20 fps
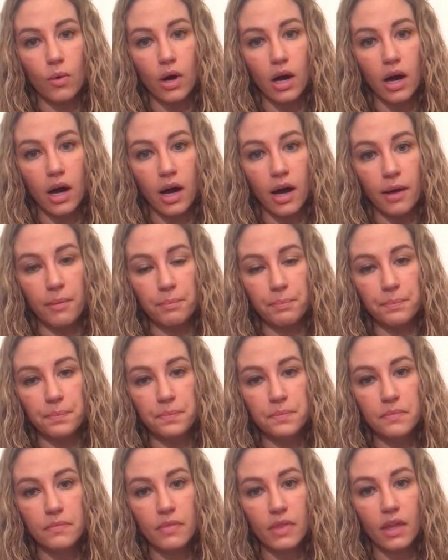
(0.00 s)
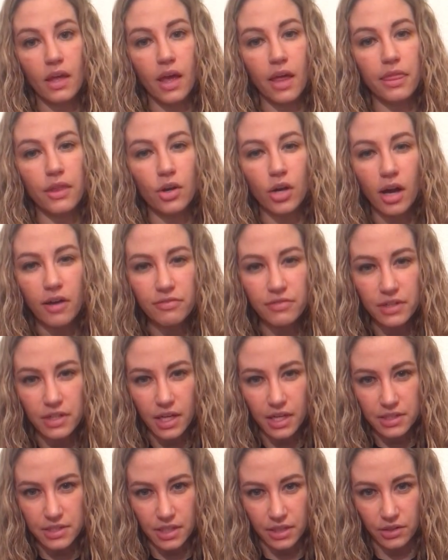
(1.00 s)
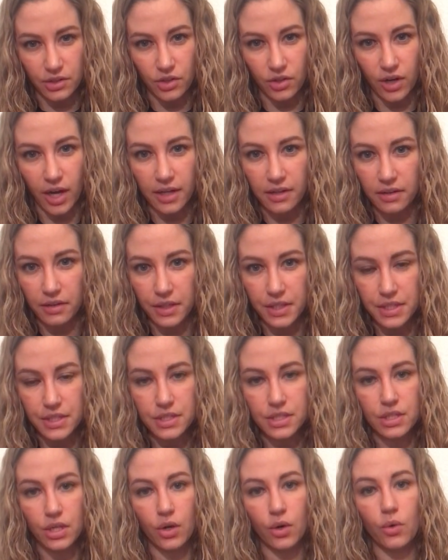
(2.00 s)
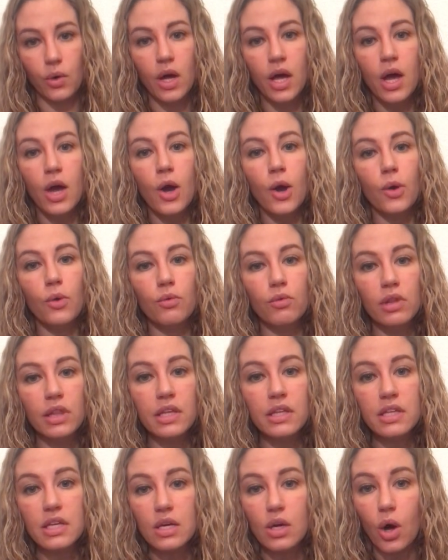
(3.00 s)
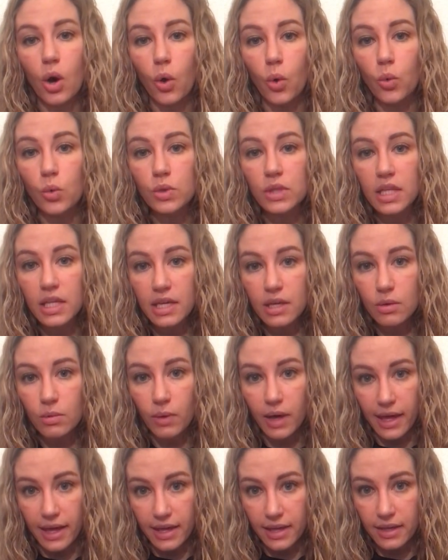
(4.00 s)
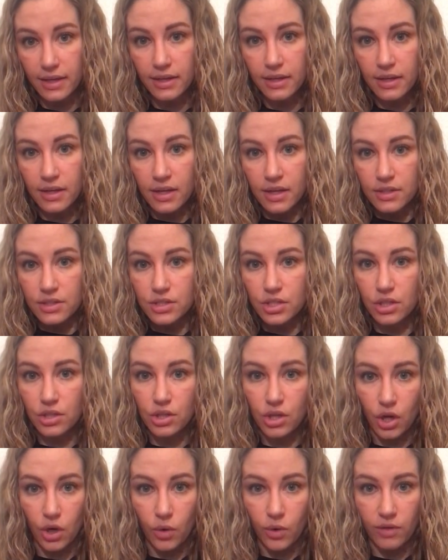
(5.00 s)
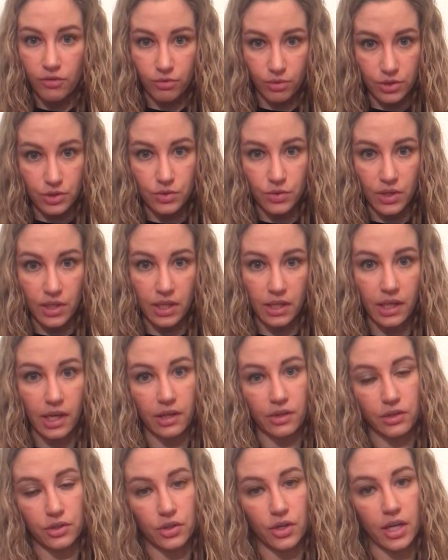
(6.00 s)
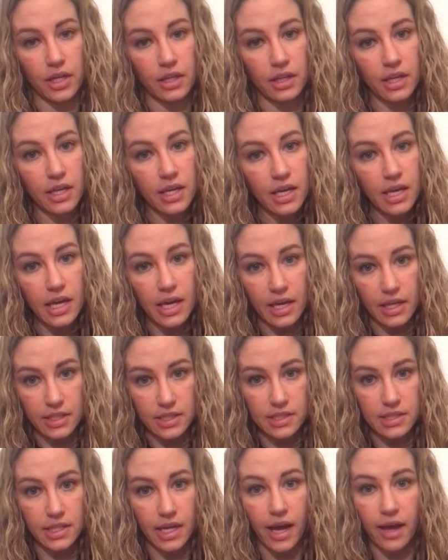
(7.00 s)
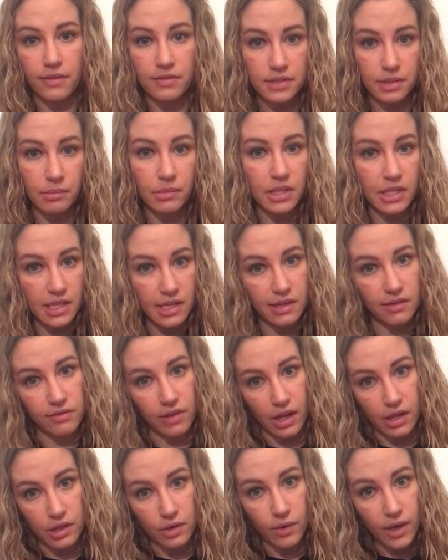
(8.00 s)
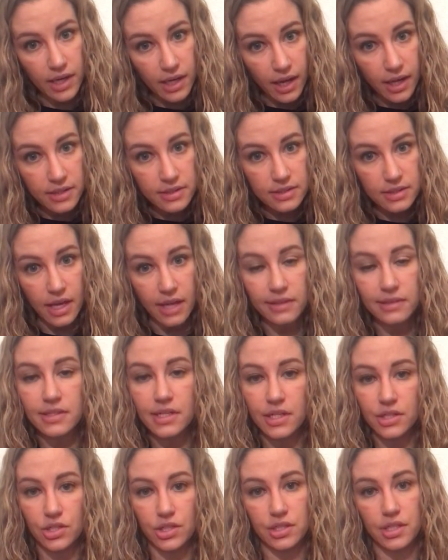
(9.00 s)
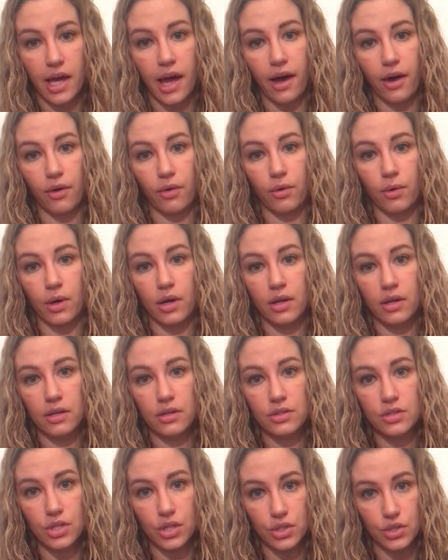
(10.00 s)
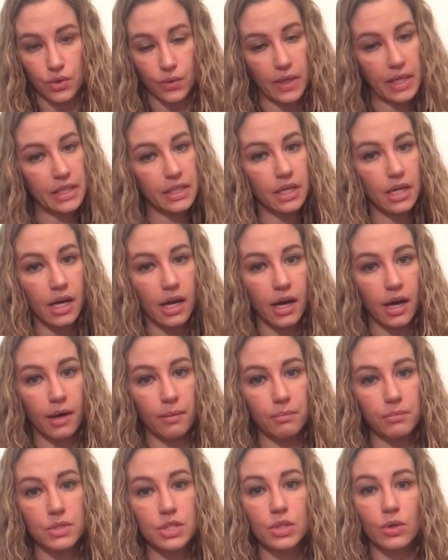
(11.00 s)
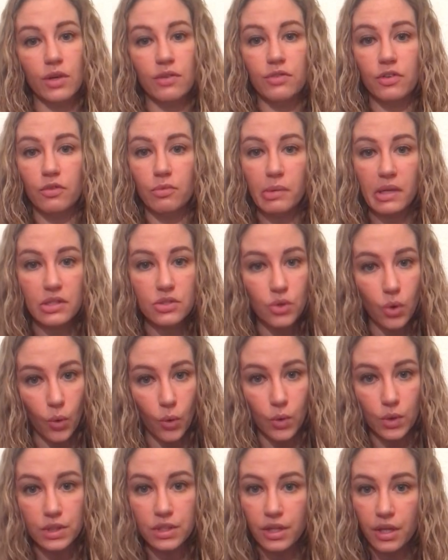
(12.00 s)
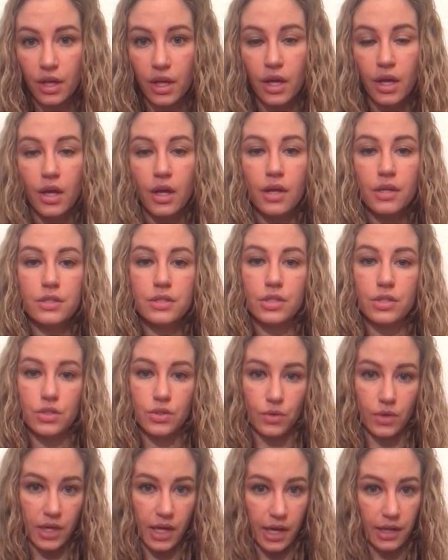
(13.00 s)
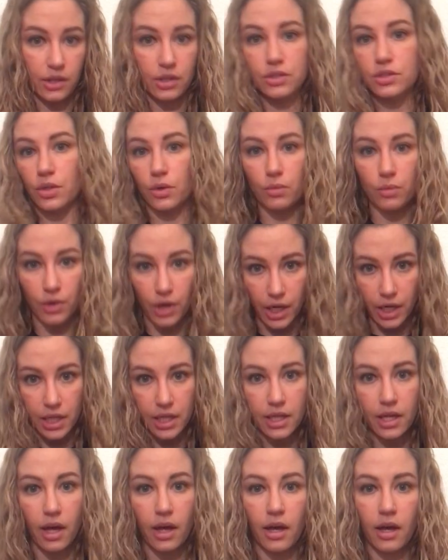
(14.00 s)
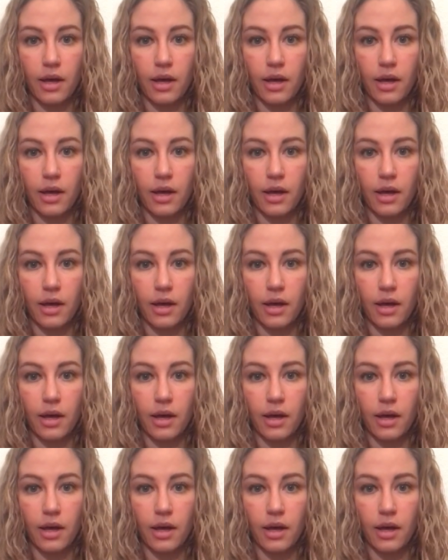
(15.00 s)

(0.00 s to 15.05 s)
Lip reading: and they're often not done correctly. So really the only way to know if we're doing a Kegel correctly is to have somebody evaluate us and teach us how to do it. So if you've been told to do a Kegel, don't worry.